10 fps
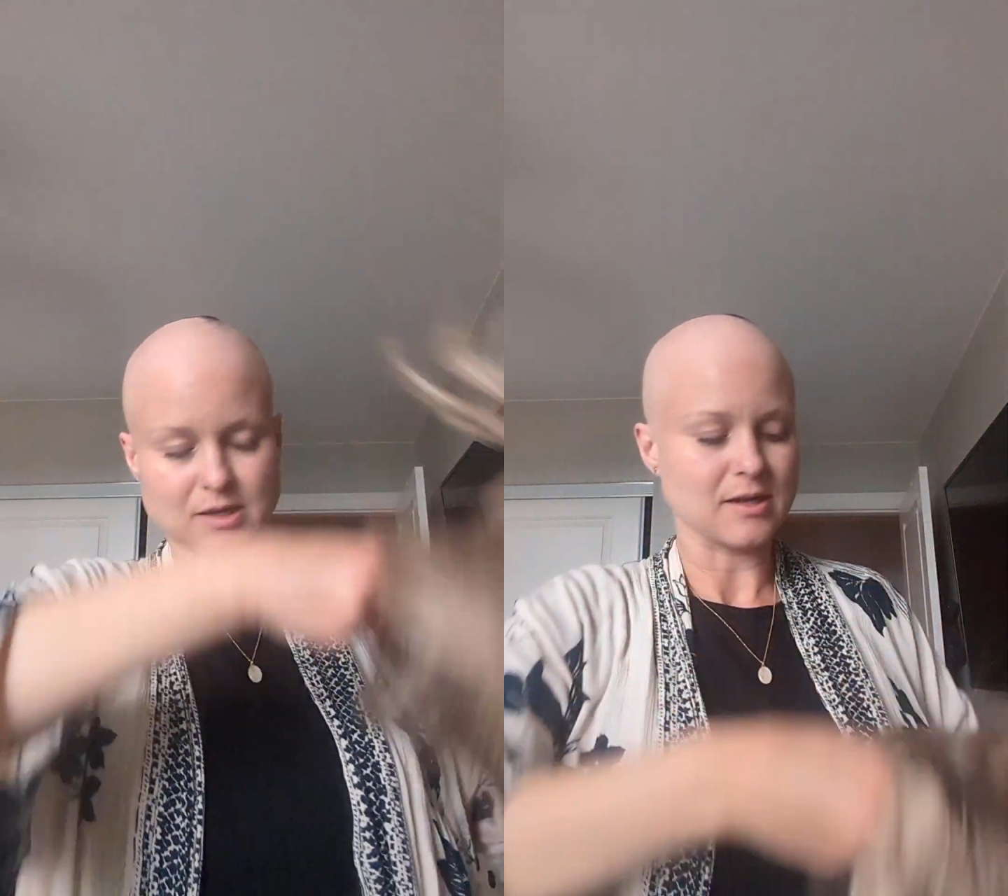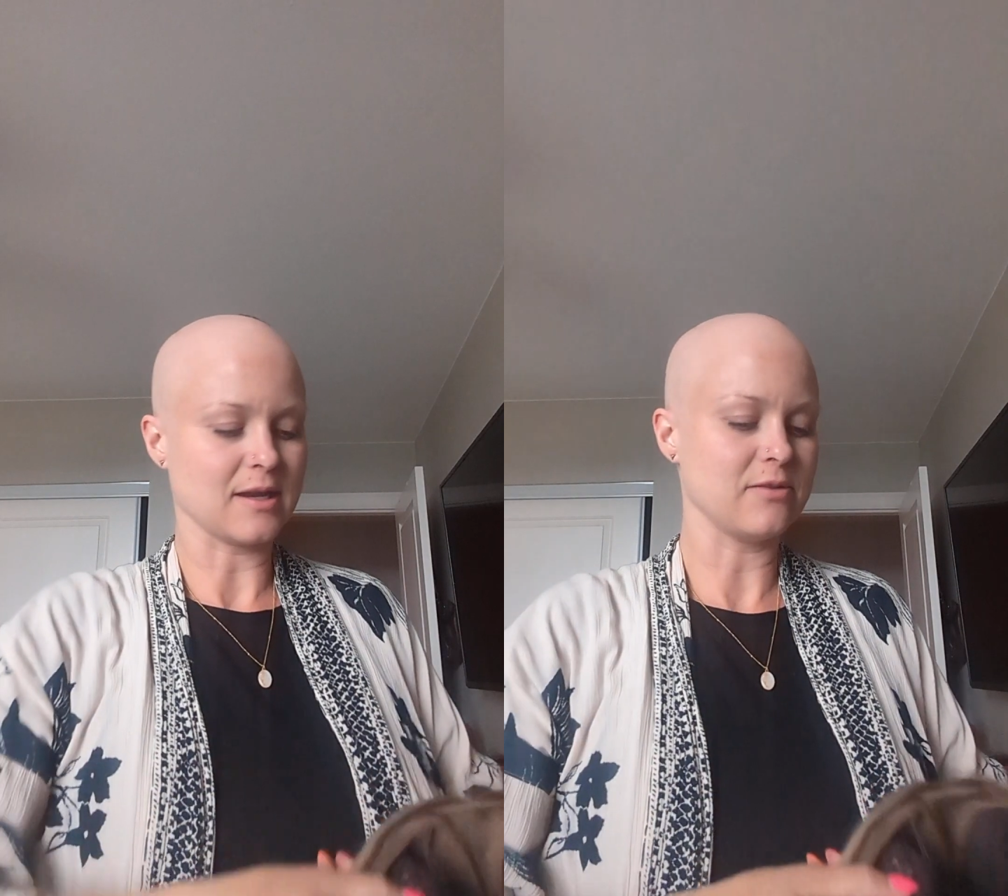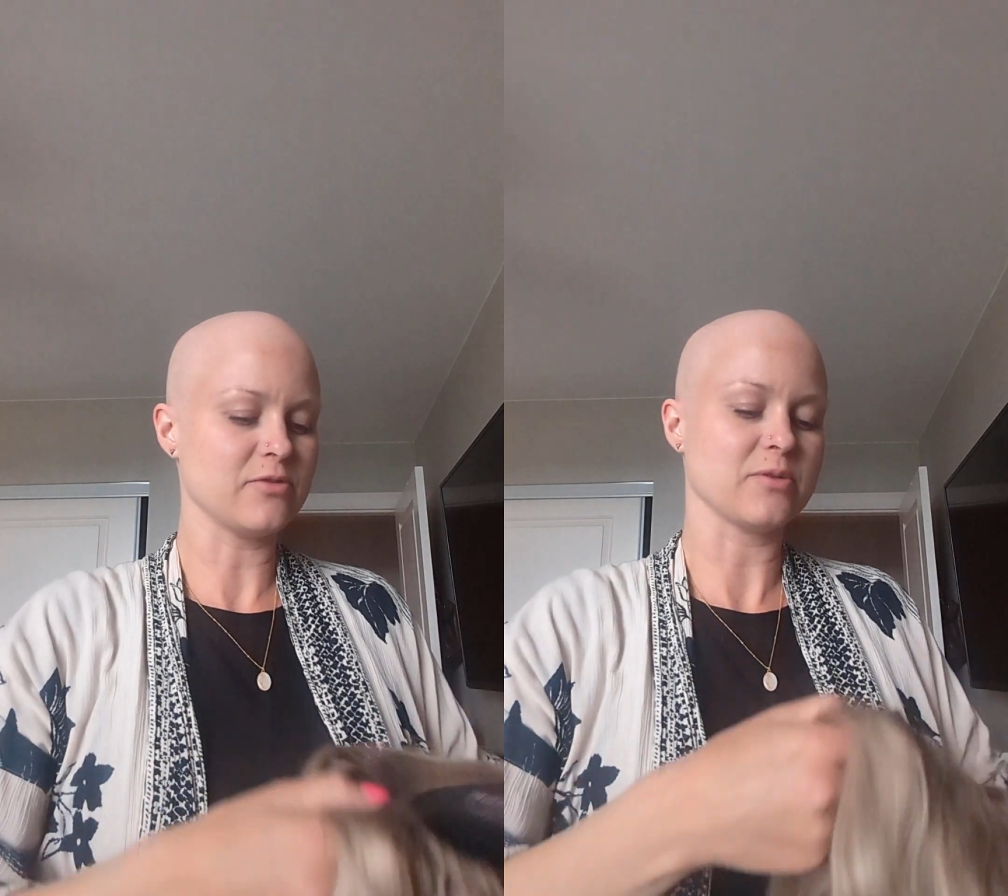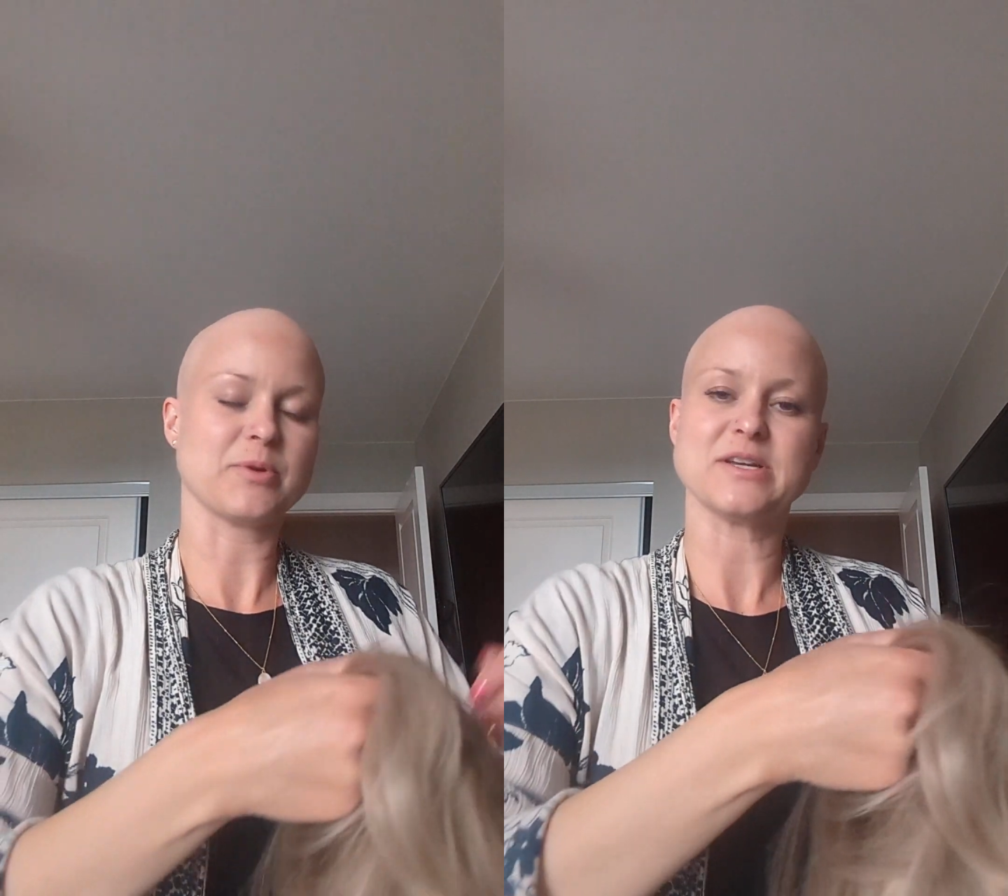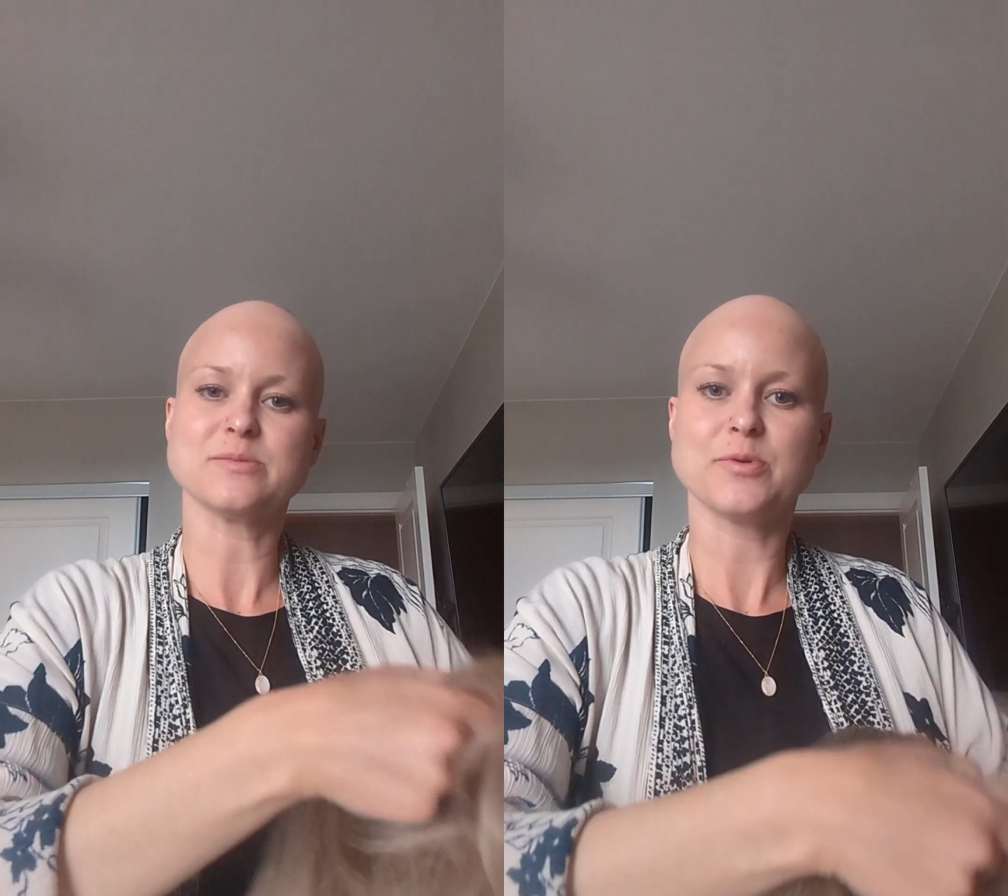Again, for the
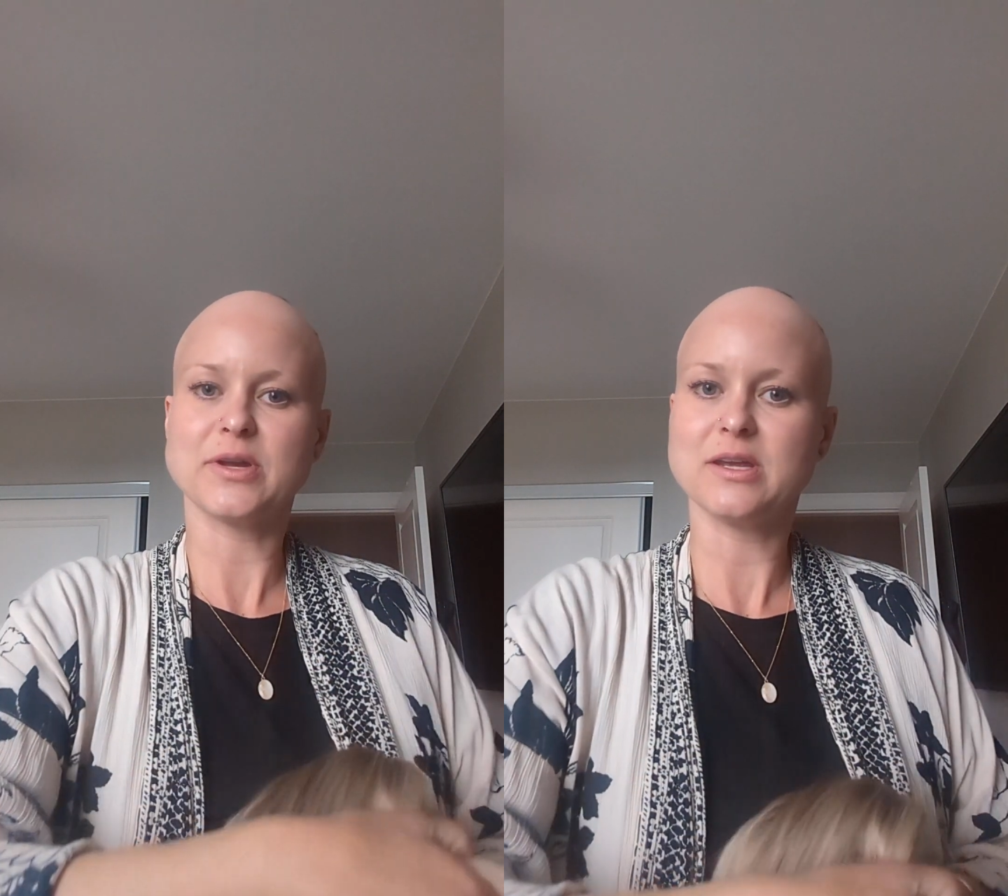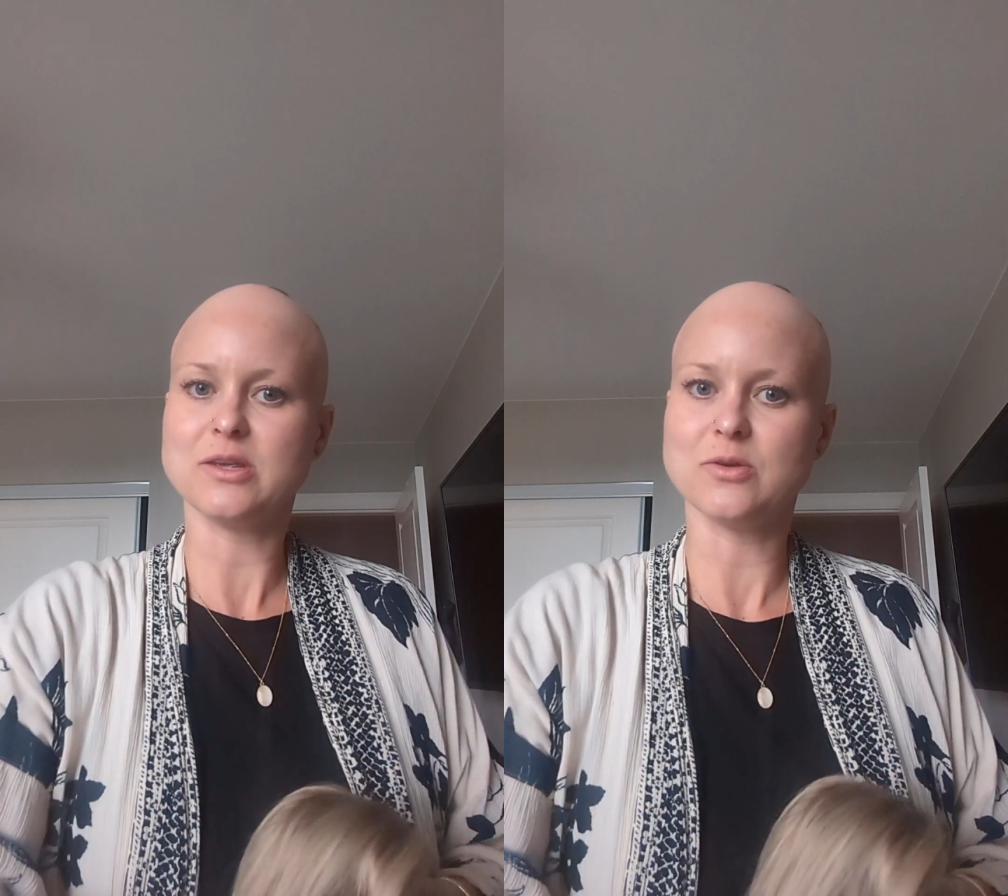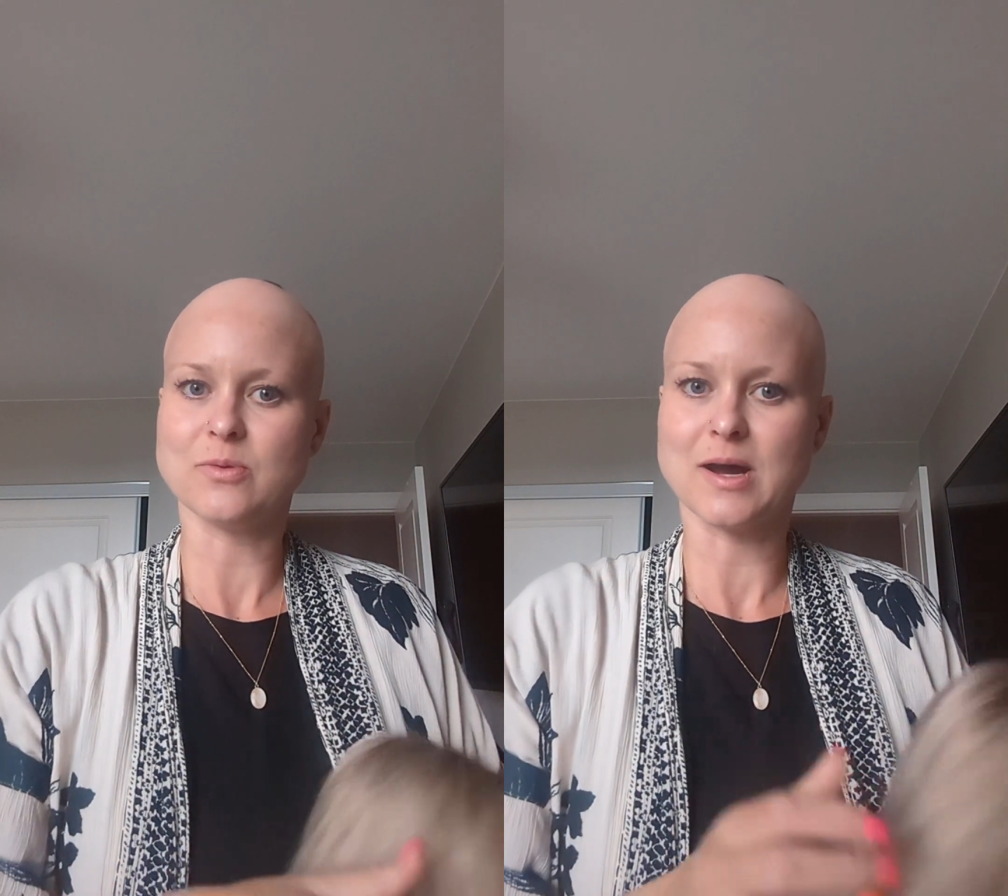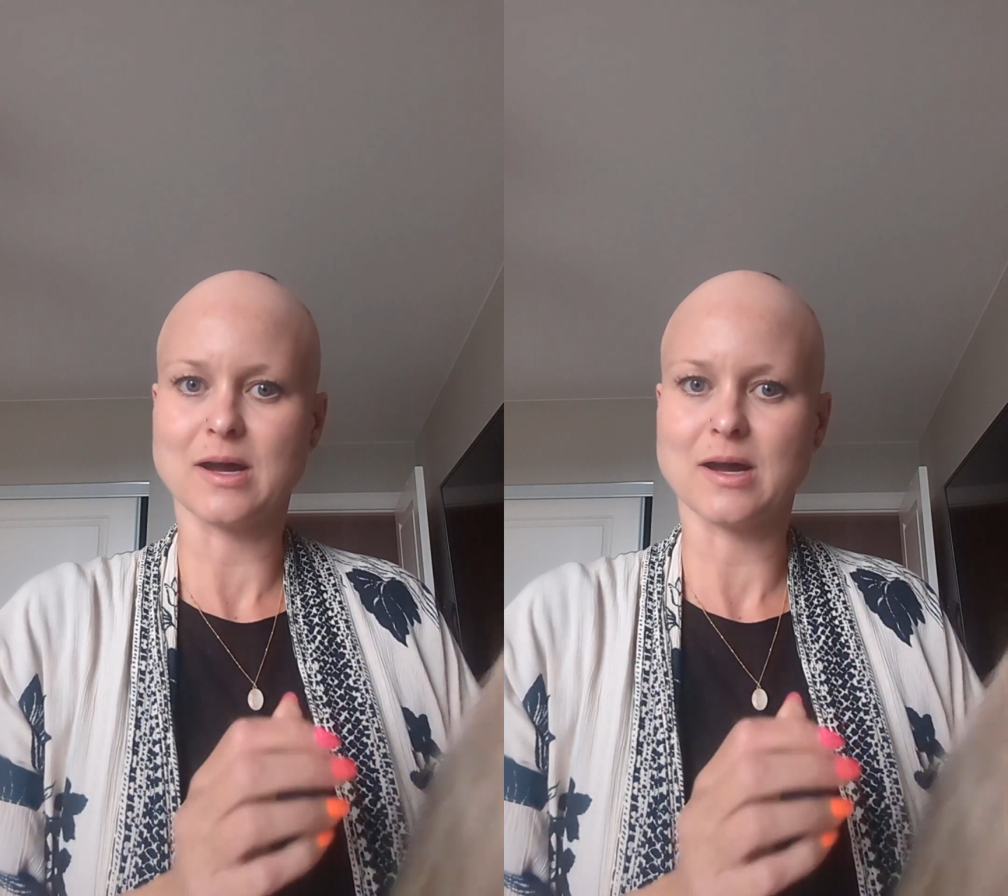price point, you're